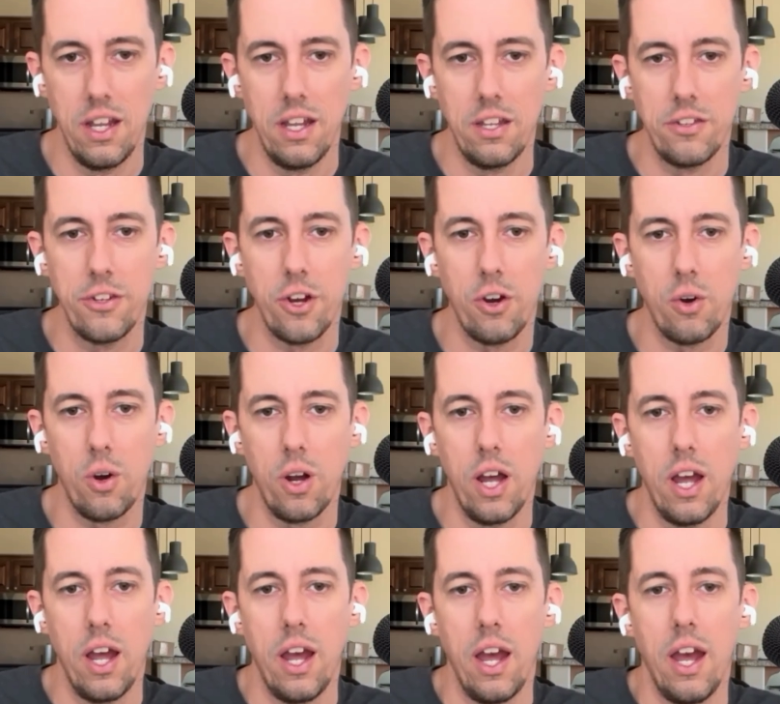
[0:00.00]
So
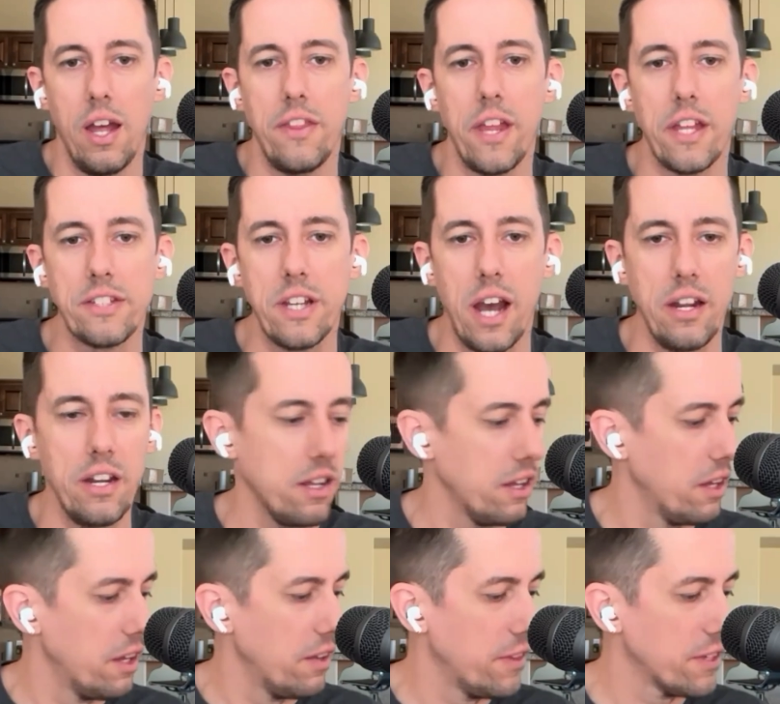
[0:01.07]
that's kind
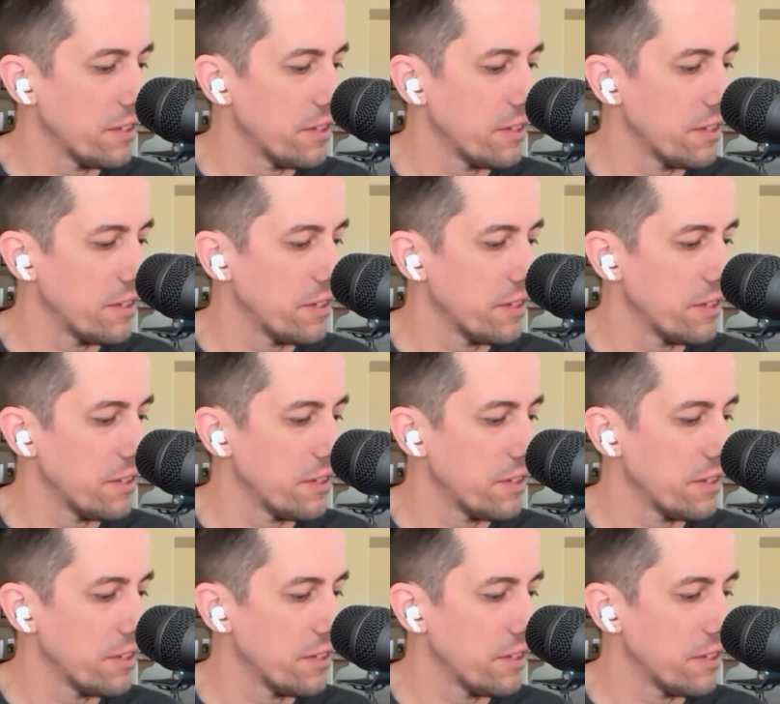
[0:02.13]
of the